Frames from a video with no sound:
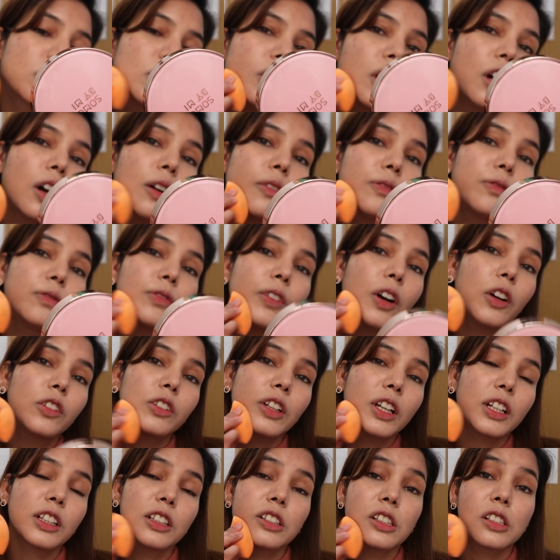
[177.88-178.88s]
shop,
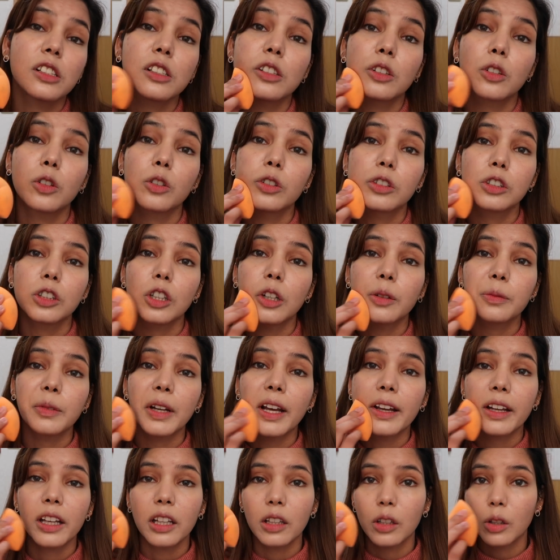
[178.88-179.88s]
foundation road shop
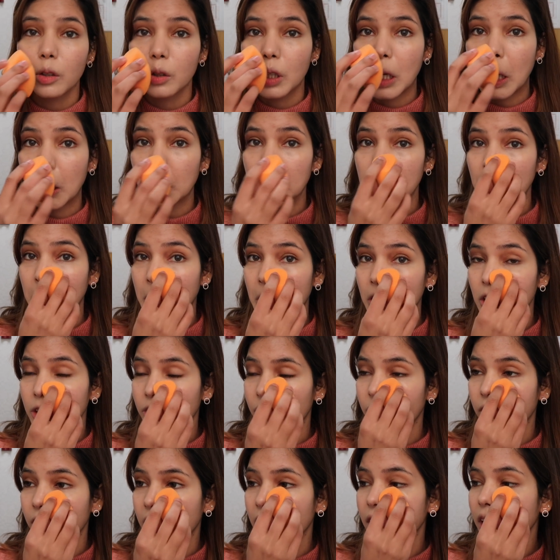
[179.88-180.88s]
like Etude House,
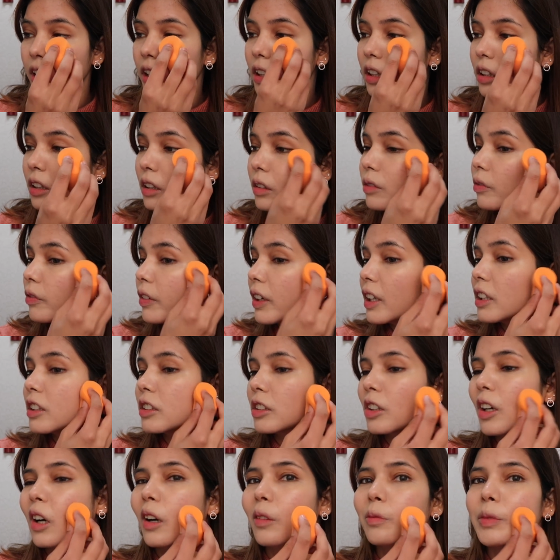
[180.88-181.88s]
Innisfree, Face
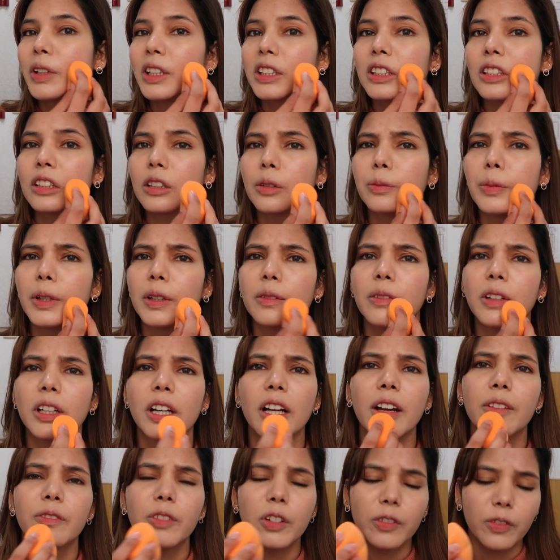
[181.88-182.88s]
Shop, Nature
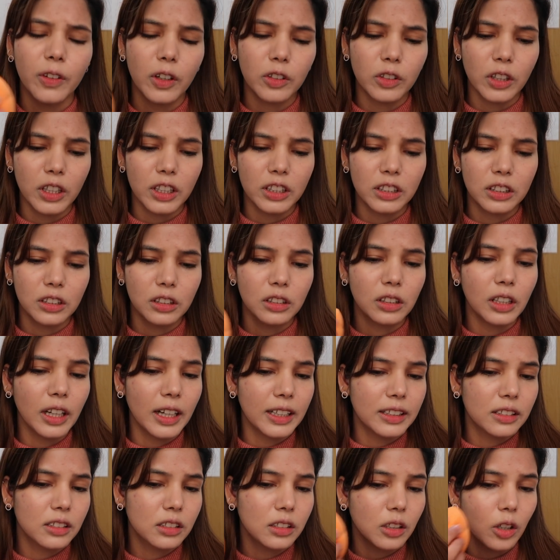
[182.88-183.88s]
Republic, every foundation
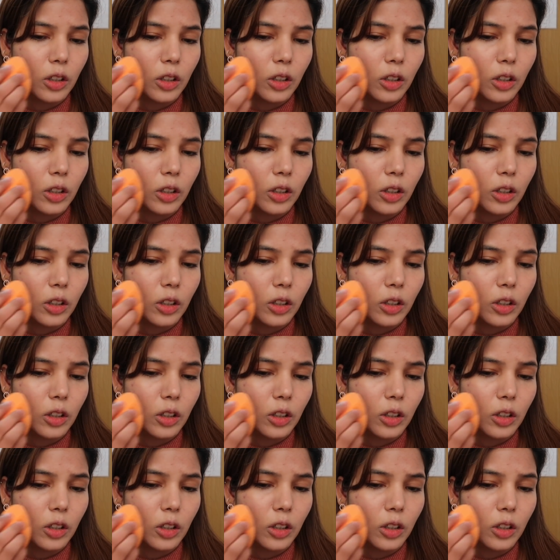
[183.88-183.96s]
gets